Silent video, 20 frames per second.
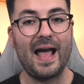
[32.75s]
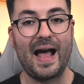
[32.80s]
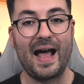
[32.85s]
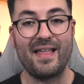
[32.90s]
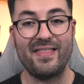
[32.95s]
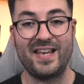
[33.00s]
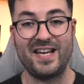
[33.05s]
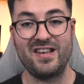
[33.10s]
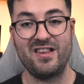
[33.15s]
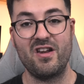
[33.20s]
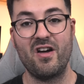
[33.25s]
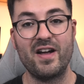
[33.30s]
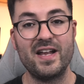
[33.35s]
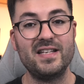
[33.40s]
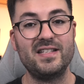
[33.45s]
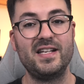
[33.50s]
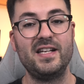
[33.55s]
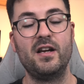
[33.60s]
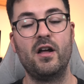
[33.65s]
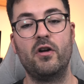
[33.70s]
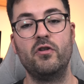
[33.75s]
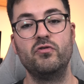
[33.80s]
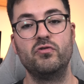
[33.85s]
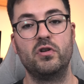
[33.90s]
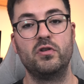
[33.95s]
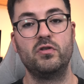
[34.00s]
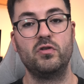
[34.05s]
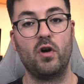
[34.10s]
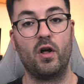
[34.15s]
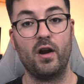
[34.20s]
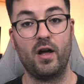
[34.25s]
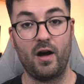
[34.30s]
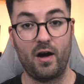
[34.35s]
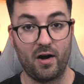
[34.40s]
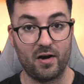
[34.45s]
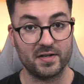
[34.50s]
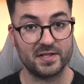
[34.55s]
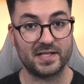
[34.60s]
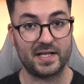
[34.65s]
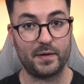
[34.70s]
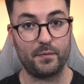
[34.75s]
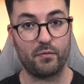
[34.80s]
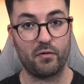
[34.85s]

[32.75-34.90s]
at the nineteen hundred dollar asking